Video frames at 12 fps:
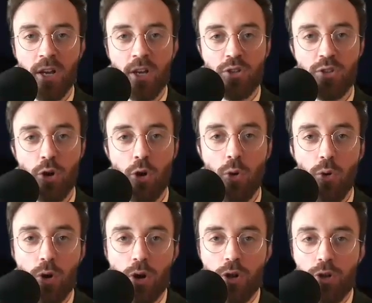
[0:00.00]
so
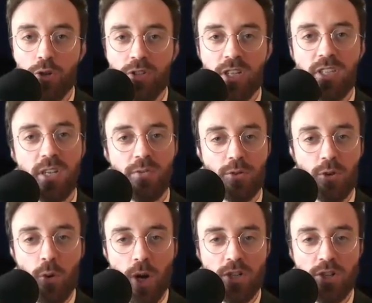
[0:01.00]
using different
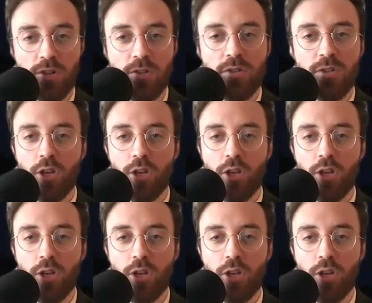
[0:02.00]
questions,